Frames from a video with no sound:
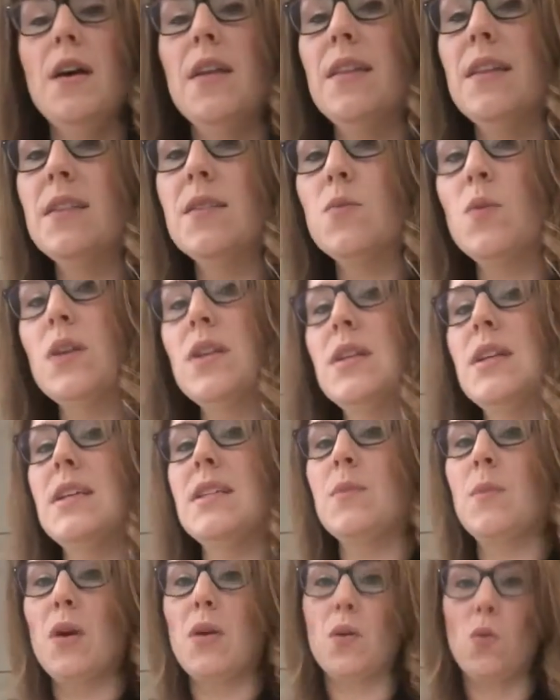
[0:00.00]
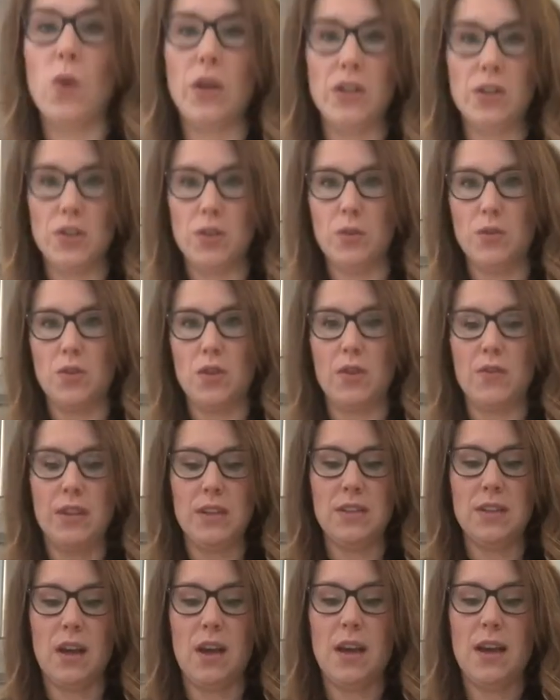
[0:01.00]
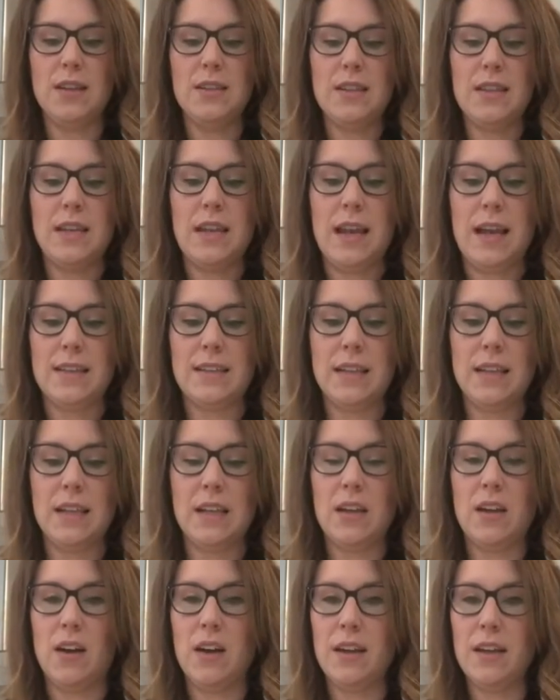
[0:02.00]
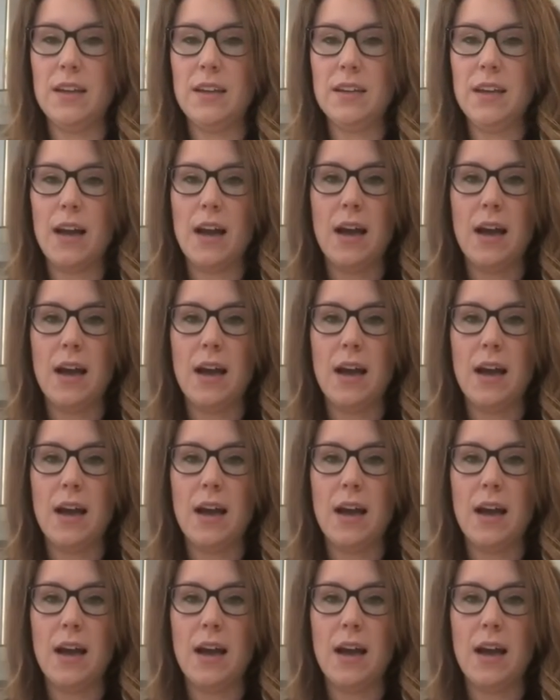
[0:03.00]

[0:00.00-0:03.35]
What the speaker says: This one is about a 1 to 2 serving size, and it has a lid on it,